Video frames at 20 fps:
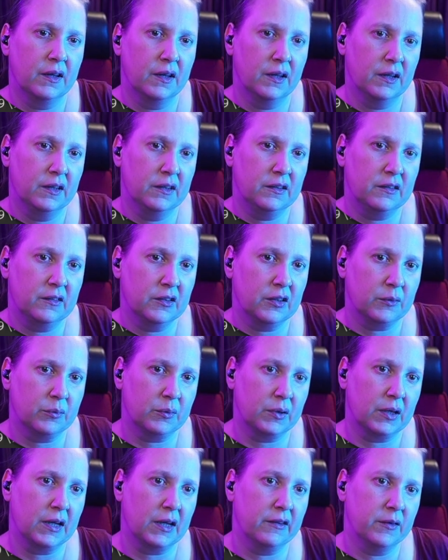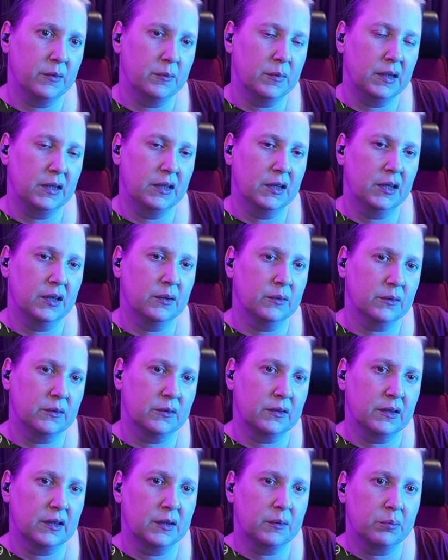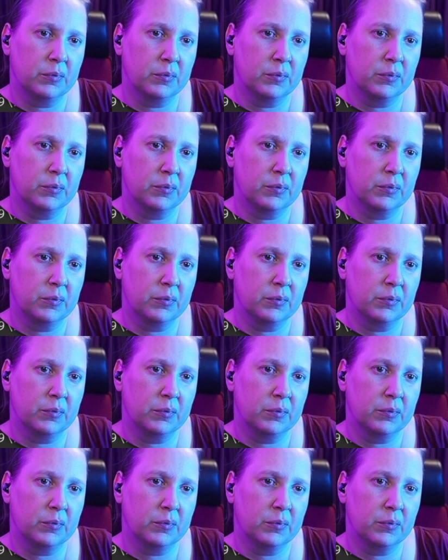it's not what I have in my notes. I had